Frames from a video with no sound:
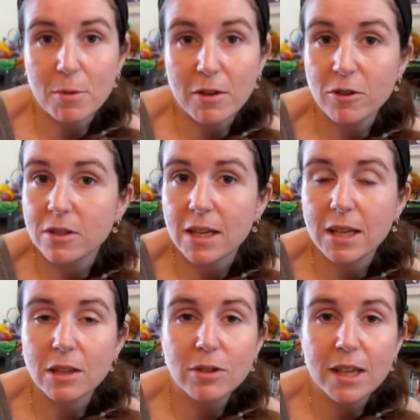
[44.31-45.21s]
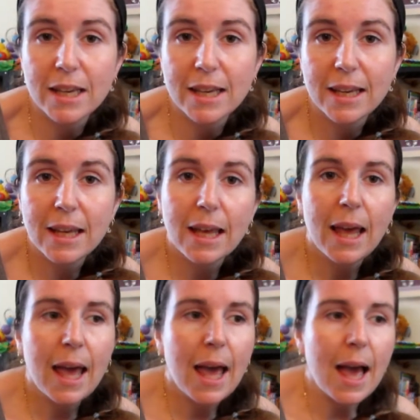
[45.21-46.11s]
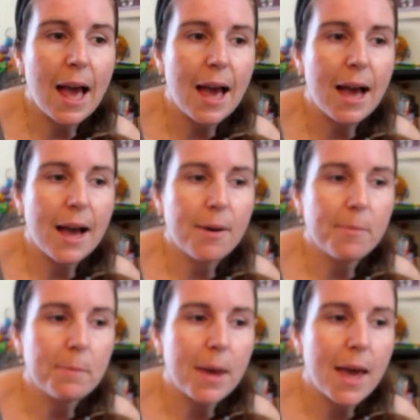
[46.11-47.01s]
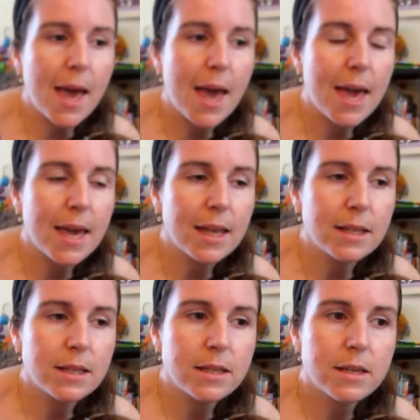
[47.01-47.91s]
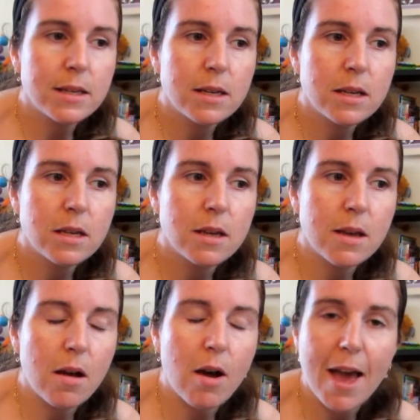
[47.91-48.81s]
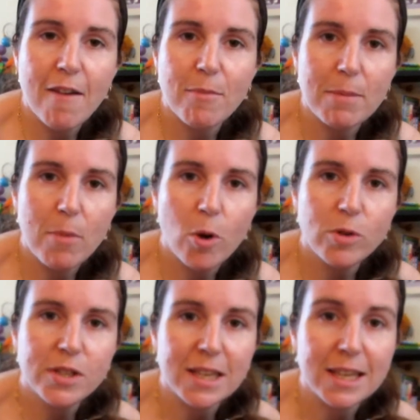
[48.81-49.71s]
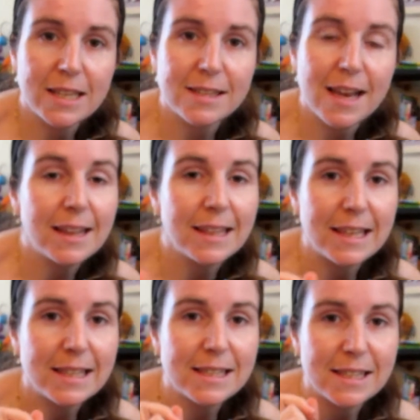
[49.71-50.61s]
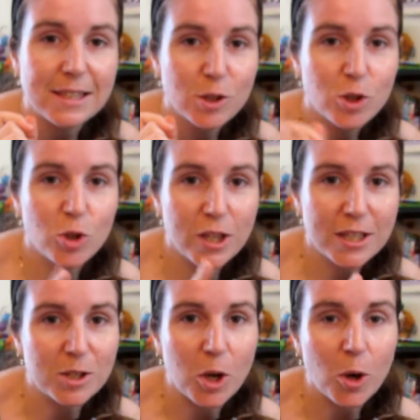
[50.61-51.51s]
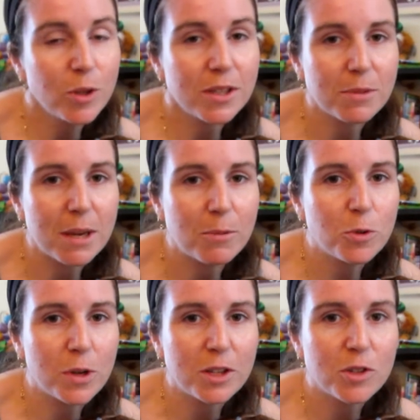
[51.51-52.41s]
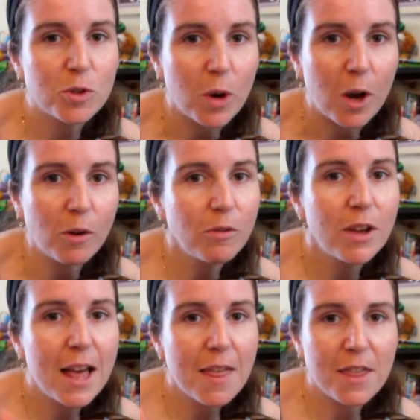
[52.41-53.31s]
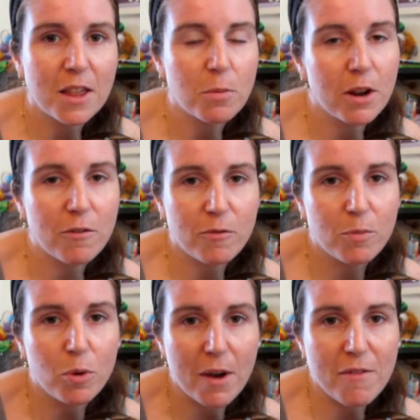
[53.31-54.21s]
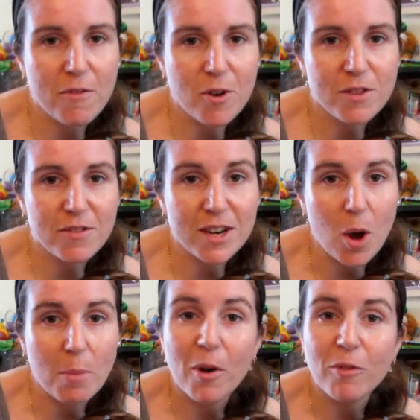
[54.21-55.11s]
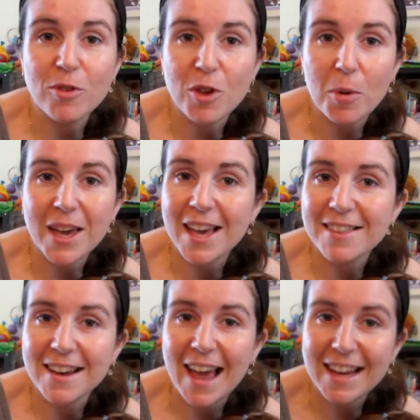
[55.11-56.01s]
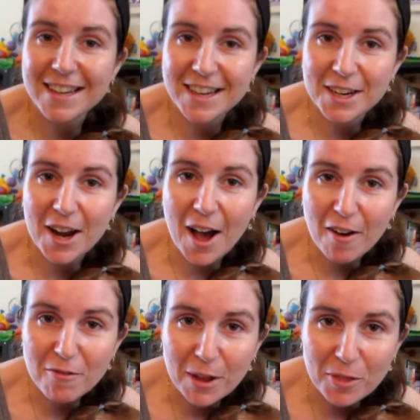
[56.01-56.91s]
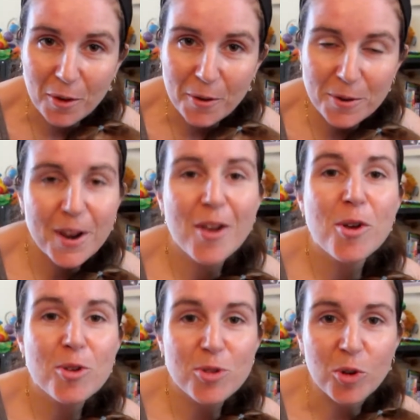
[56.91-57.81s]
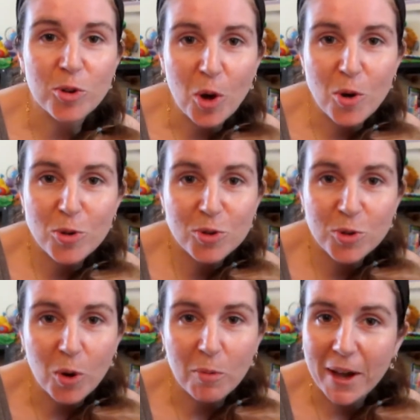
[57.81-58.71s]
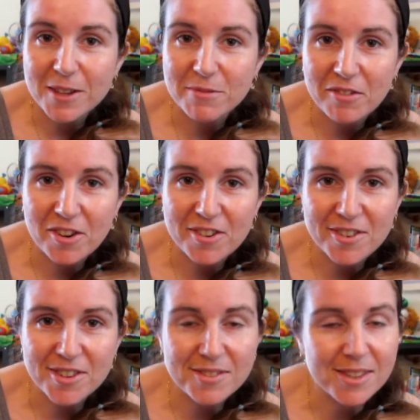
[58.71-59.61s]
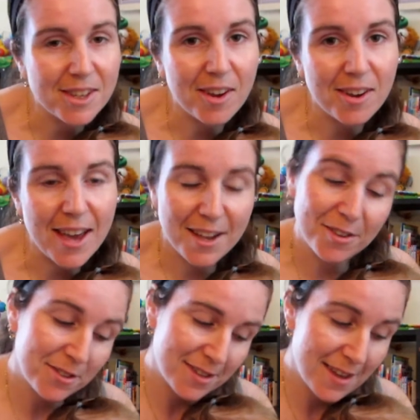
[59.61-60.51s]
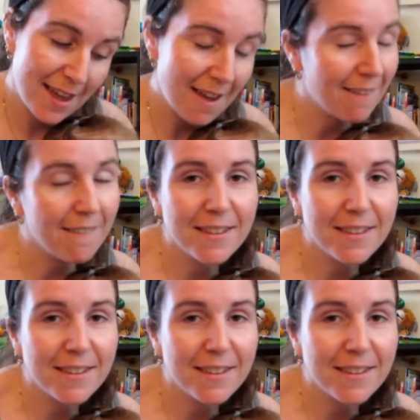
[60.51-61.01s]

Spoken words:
when I first started looking. And I have been posting exactly 2 years ago, September 2012. That's when I put my first video up of Zoe as an 18 and a half month old. So go scroll back to my very first video and you'll see how